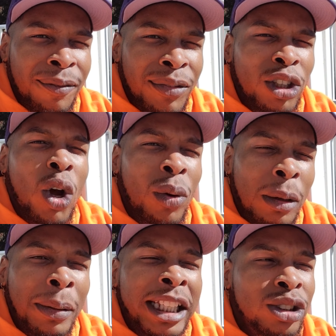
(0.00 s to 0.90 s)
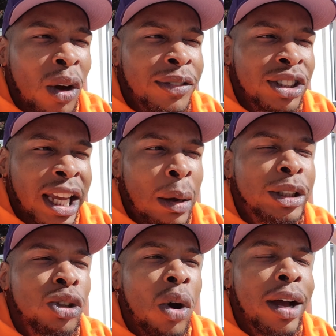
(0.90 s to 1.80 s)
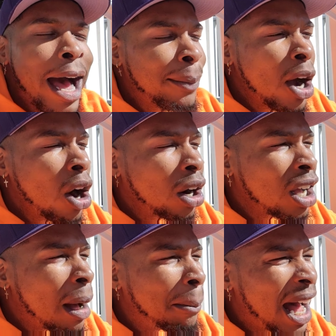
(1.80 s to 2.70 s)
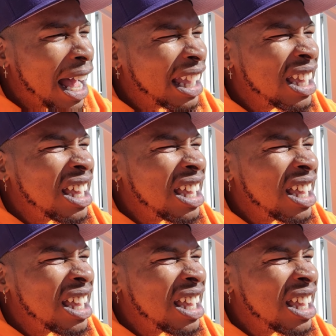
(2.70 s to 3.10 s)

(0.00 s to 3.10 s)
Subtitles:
You know, when a police officer came, we saw a cop car come by